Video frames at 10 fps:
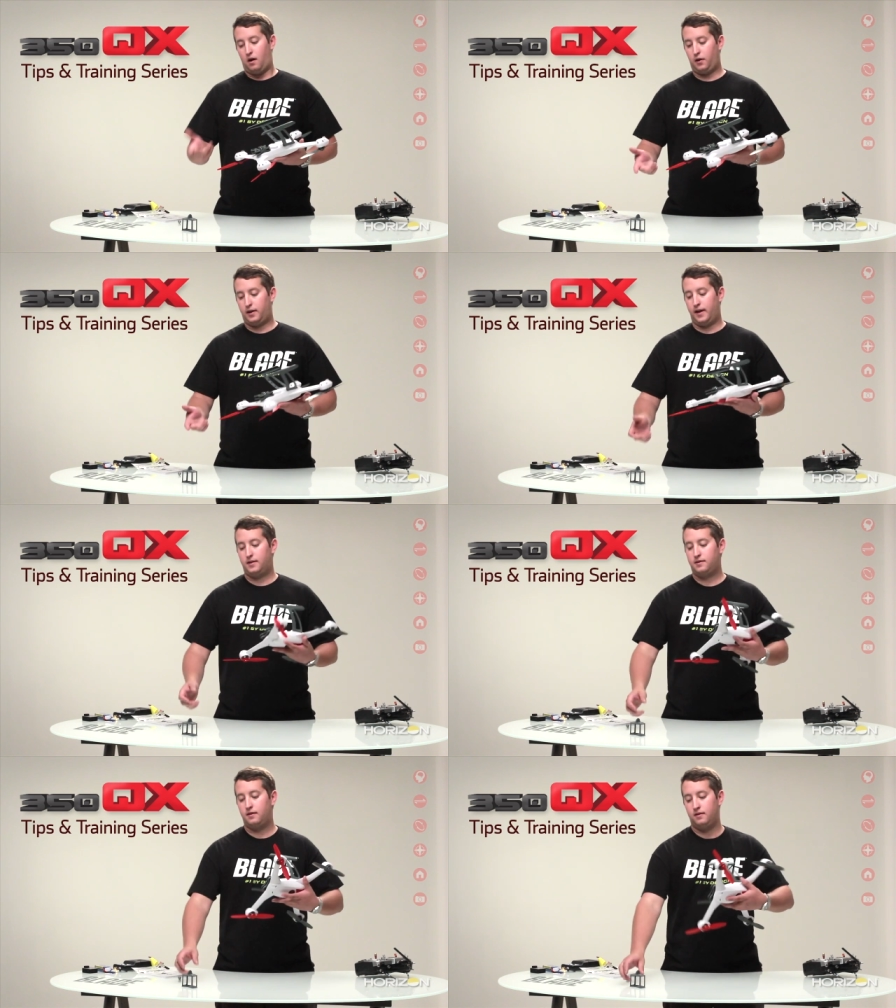Our
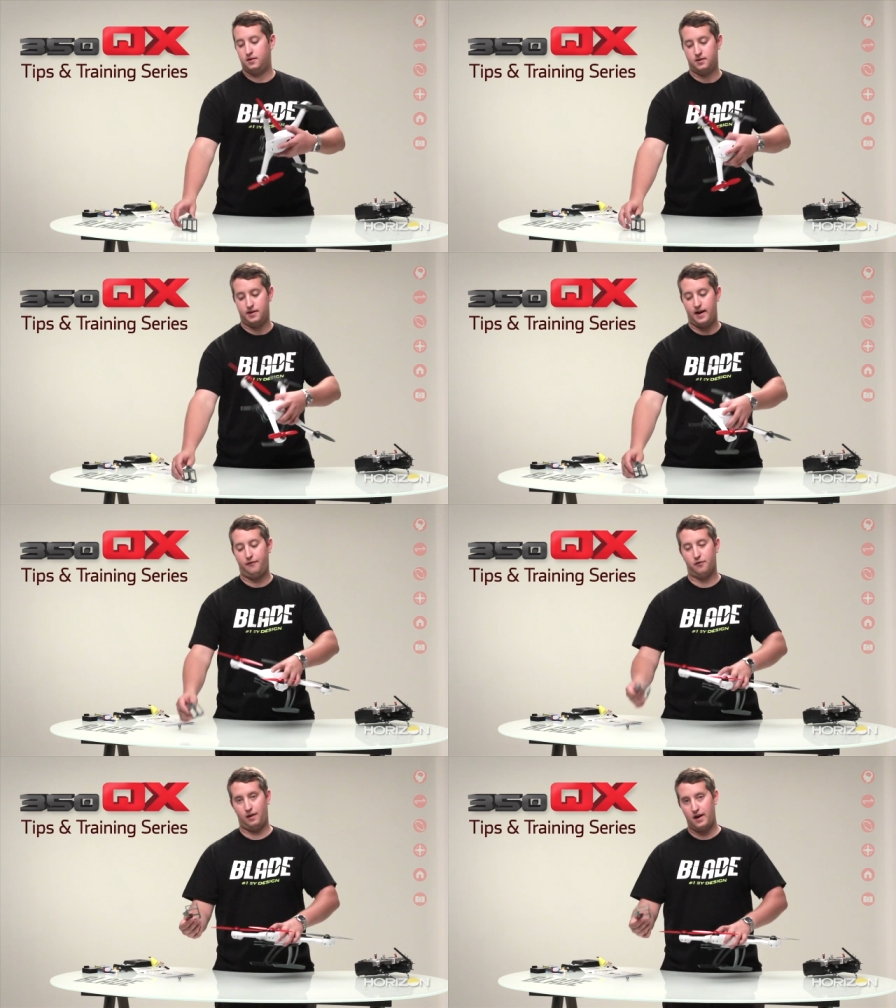case is
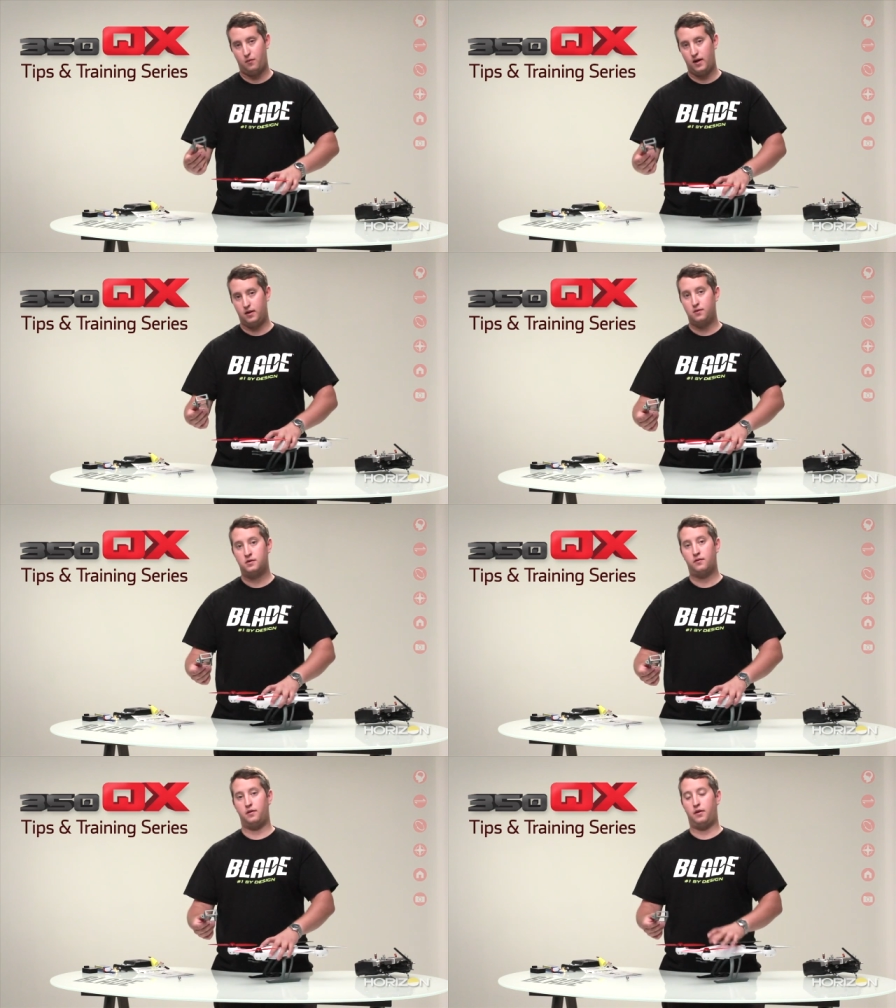designed for lightweight
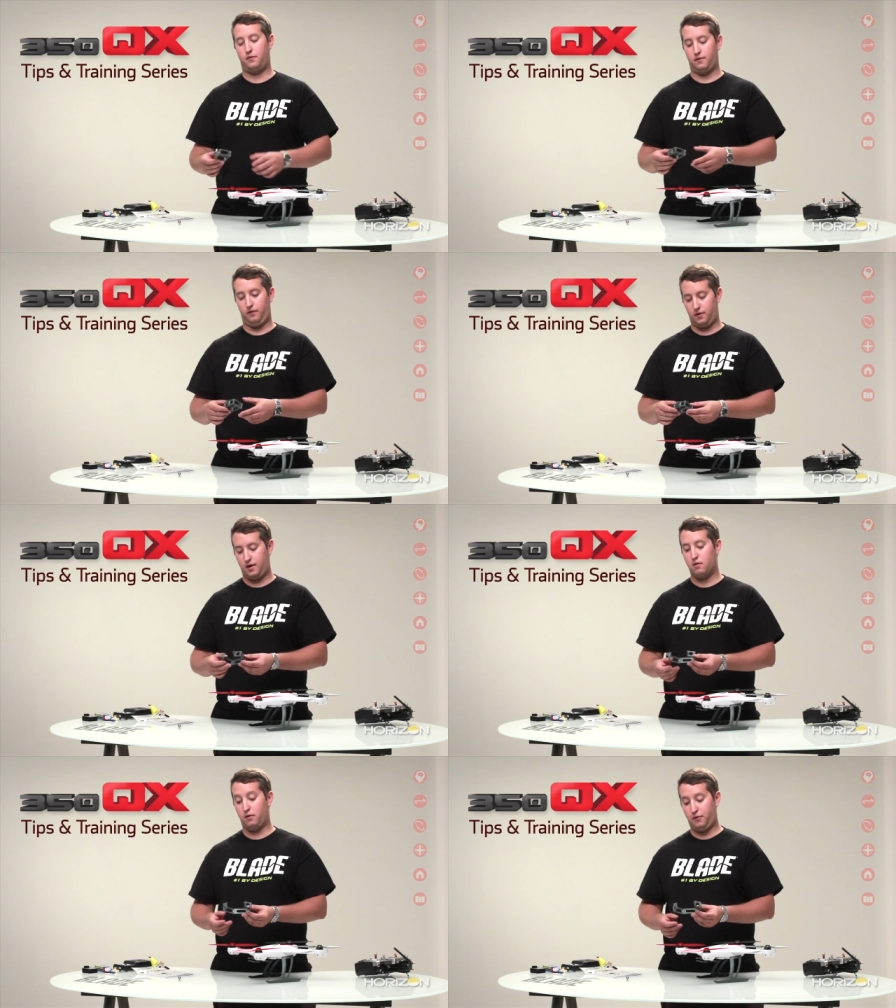use for the, for the
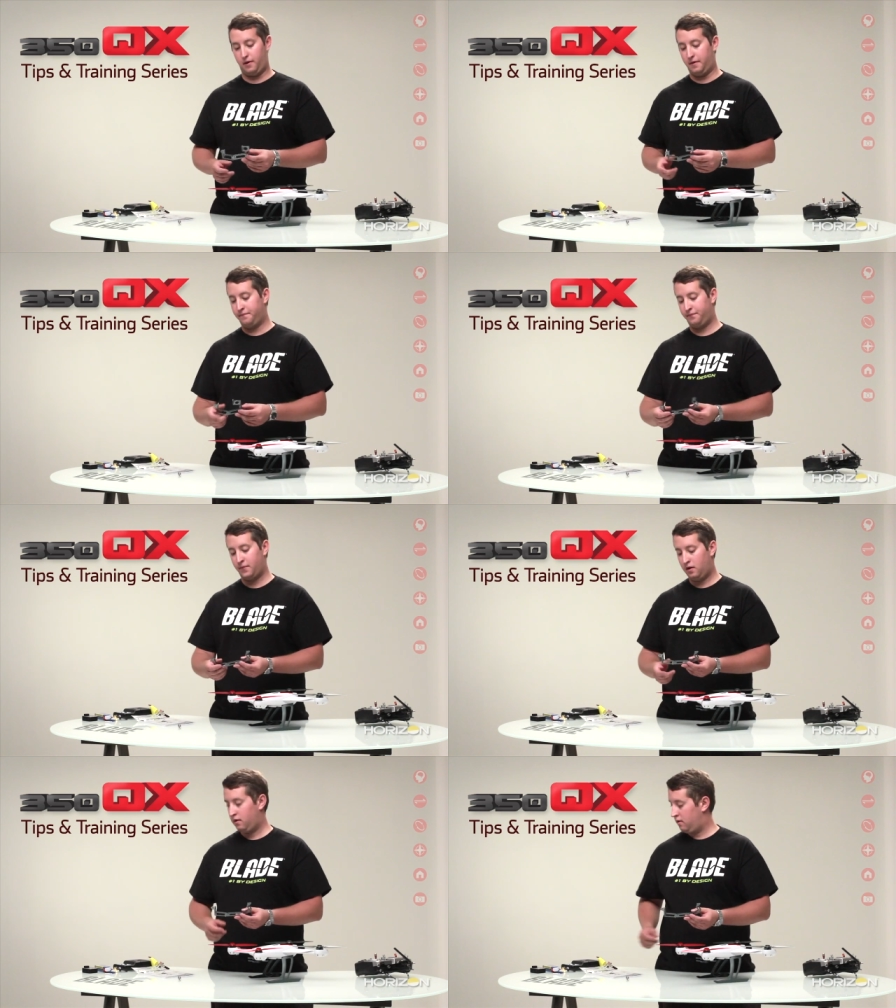Hero 3
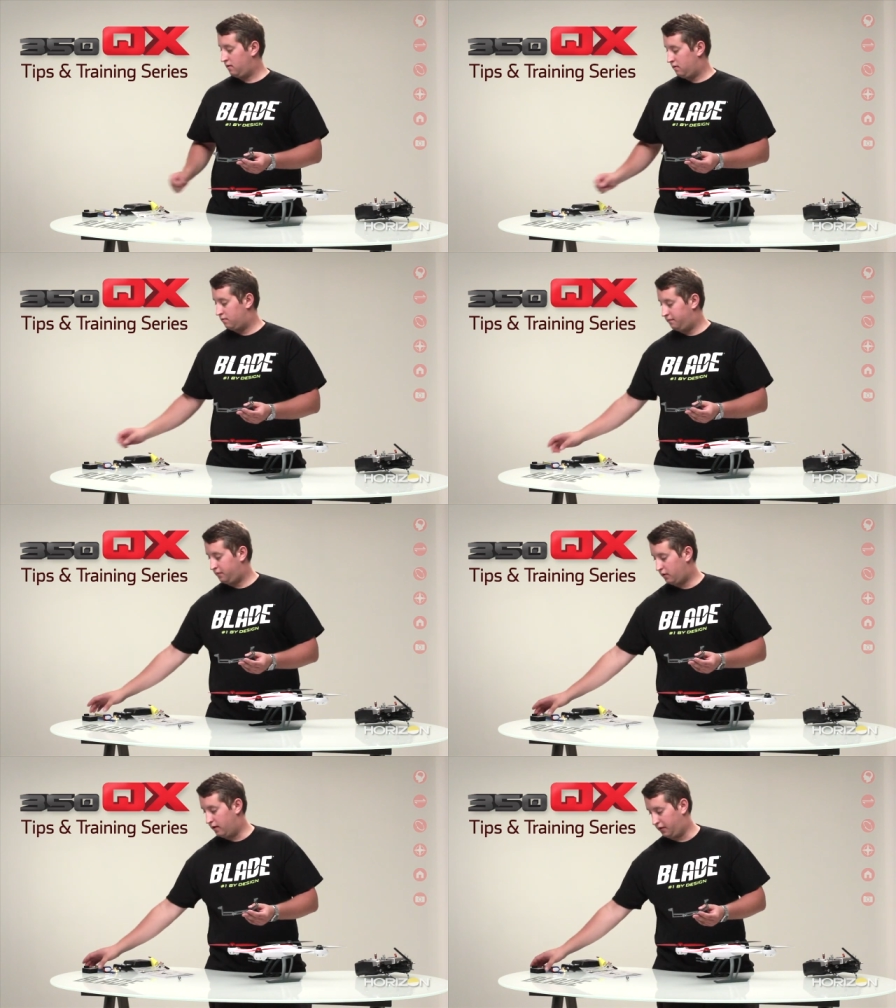
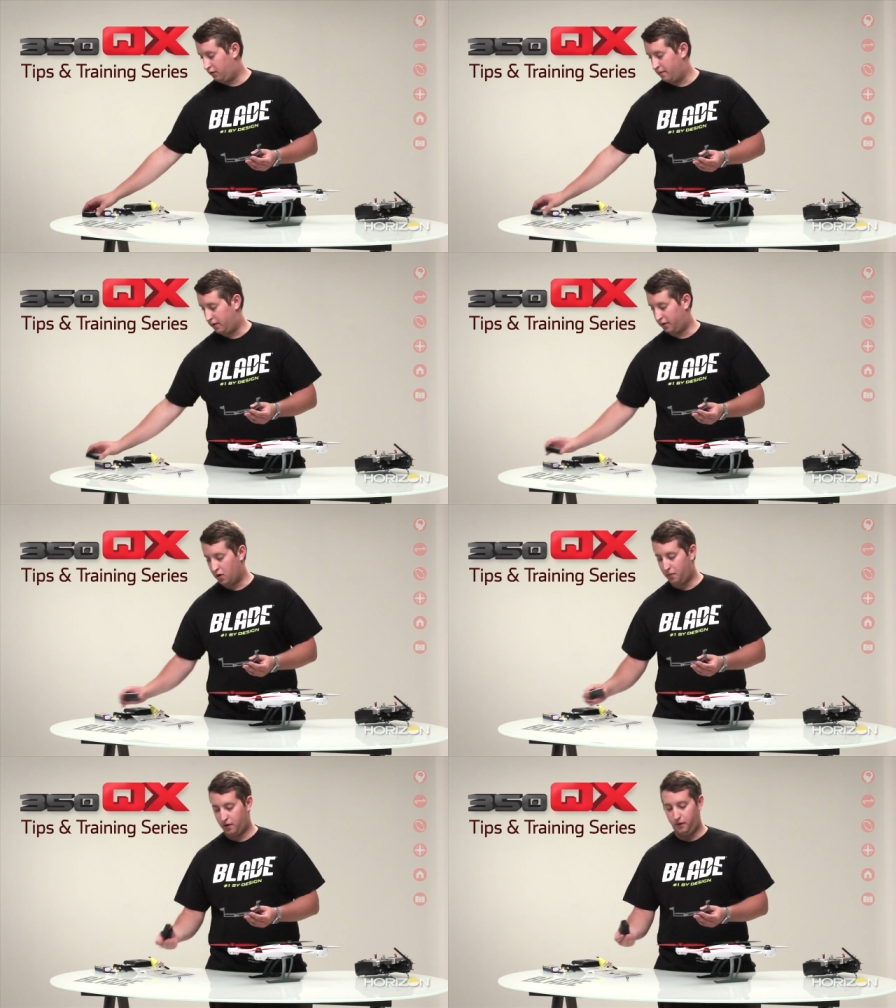go ahead and grab our
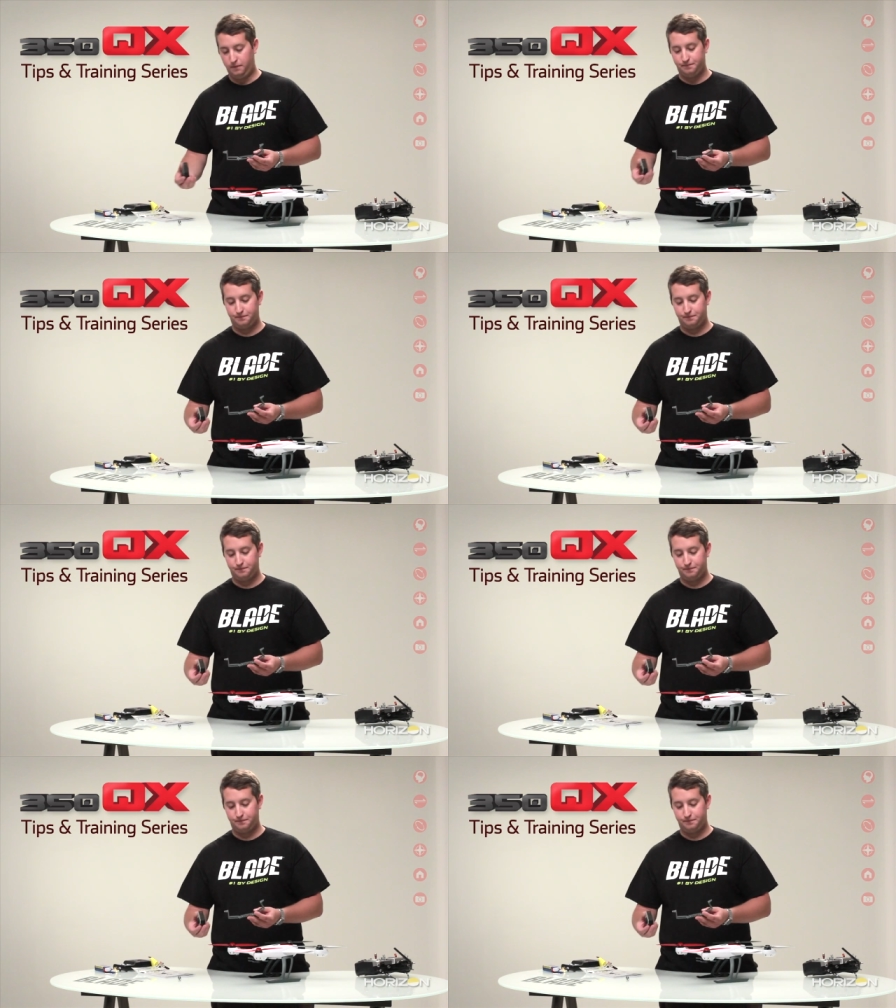GoPro.